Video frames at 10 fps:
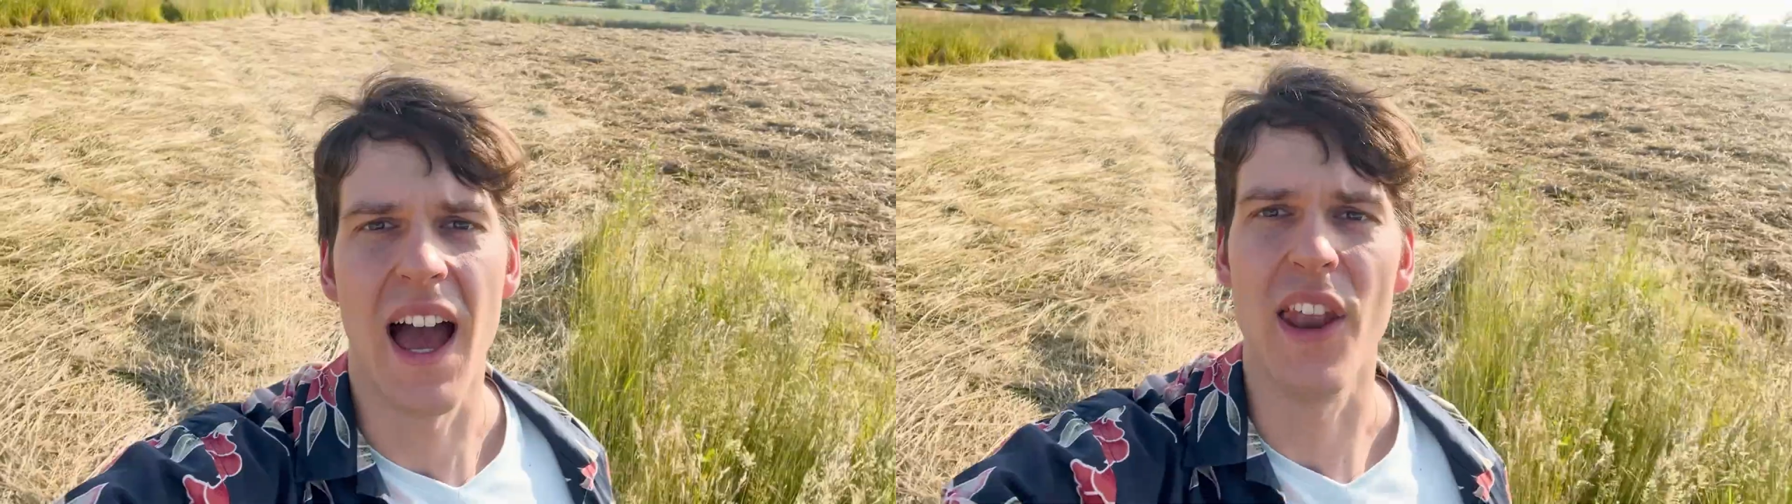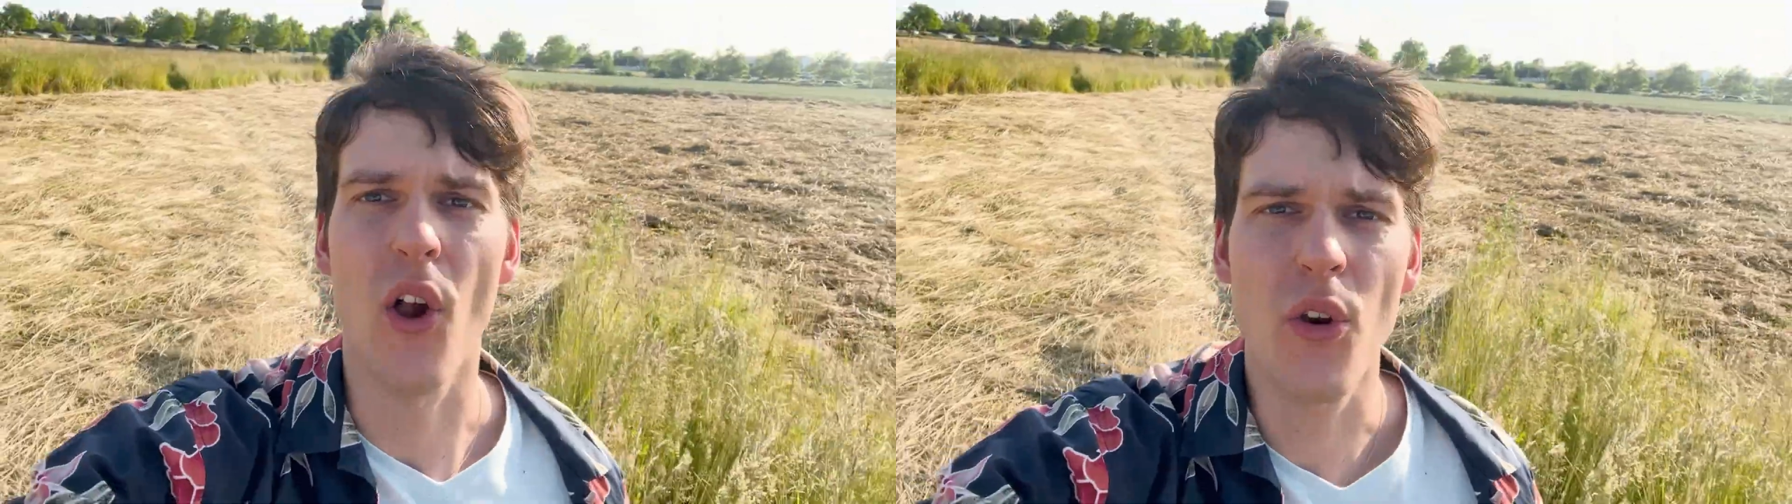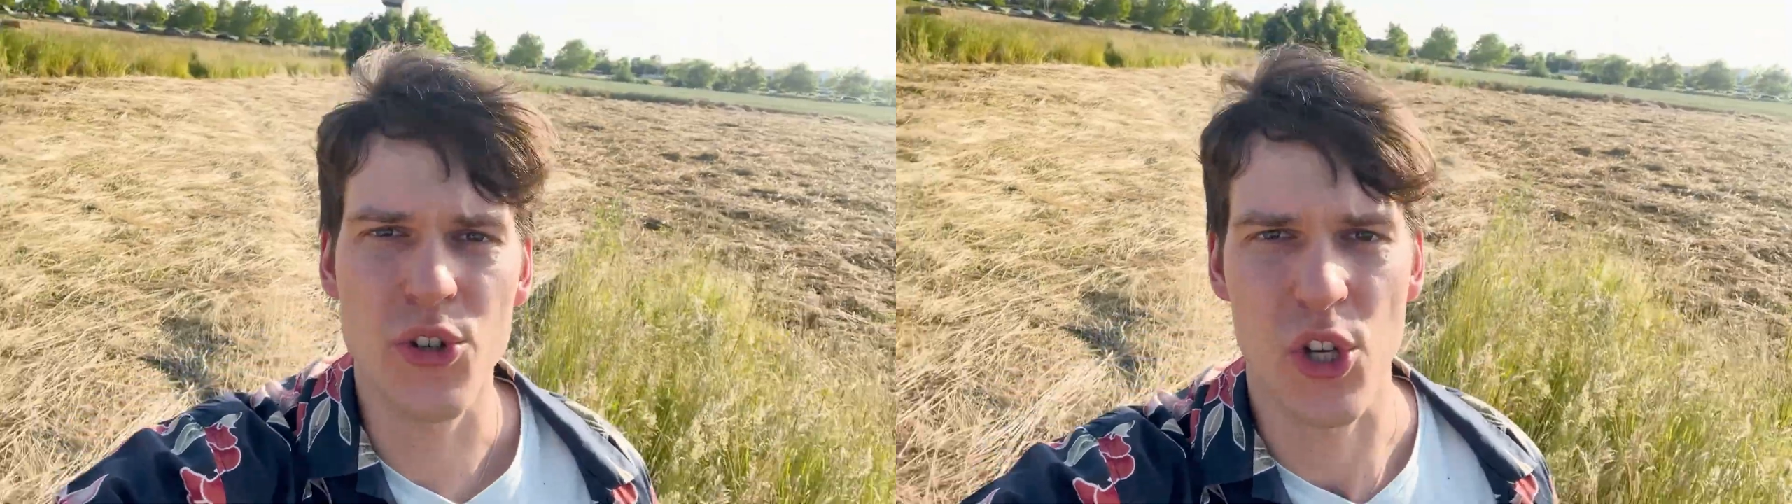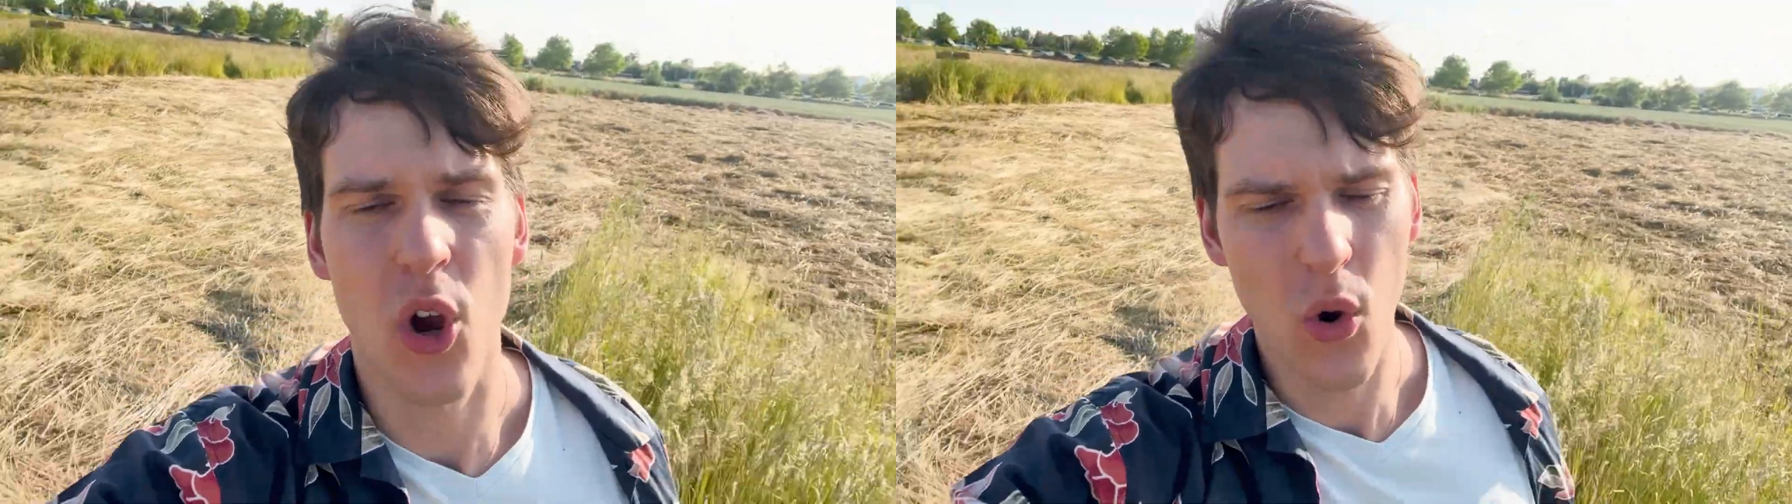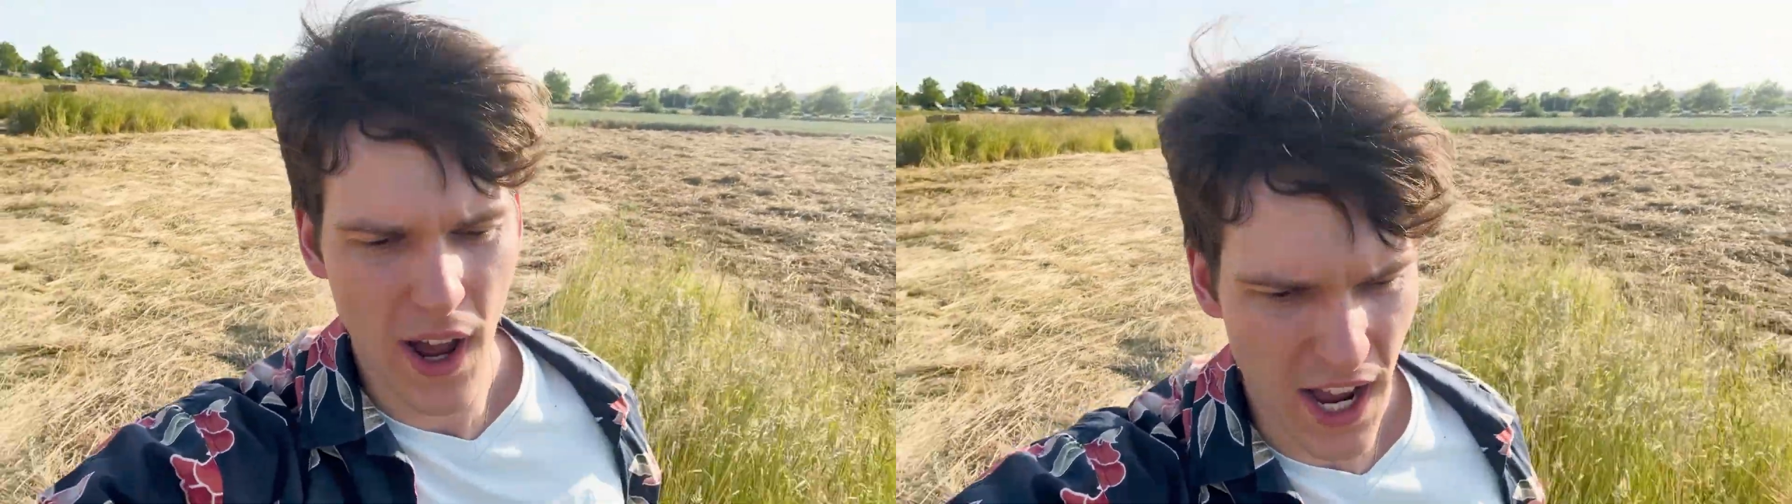And
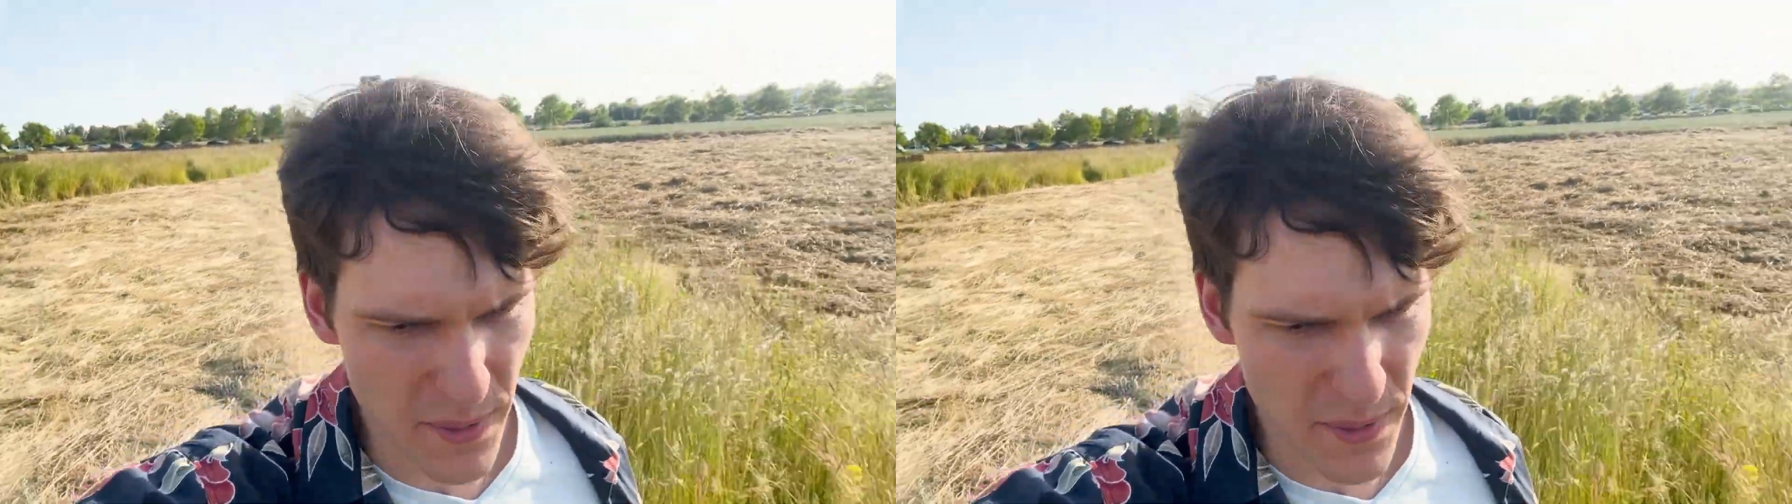also, I